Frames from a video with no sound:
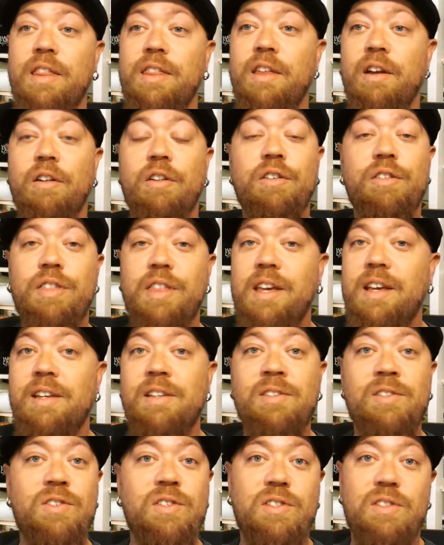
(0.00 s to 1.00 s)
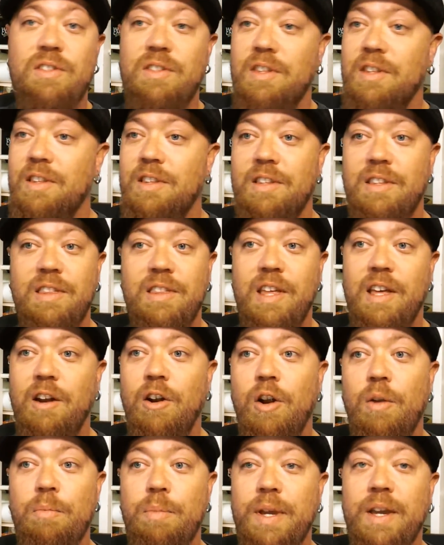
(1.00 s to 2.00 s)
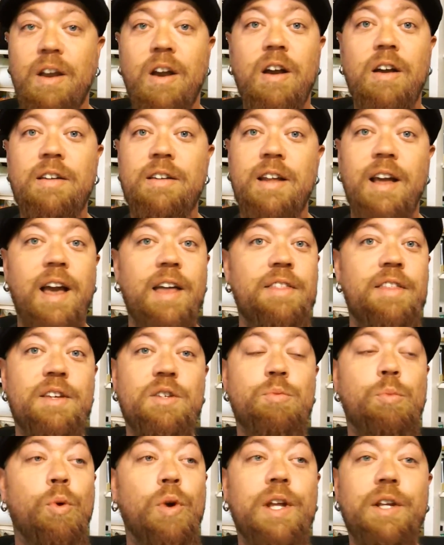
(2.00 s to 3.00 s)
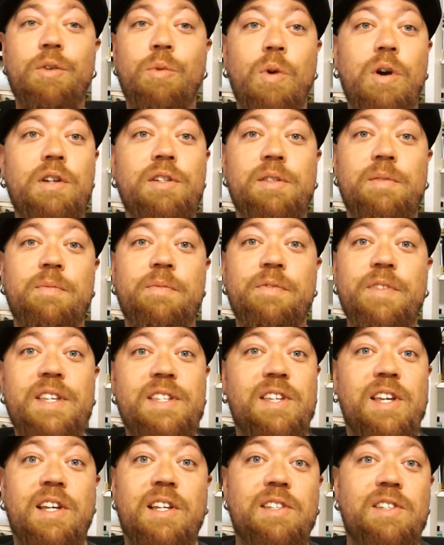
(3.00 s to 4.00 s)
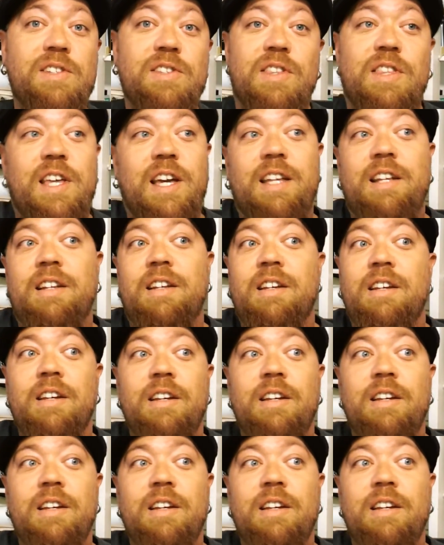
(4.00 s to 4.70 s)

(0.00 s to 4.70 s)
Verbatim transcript: There are things that are beyond at this point quantum physics that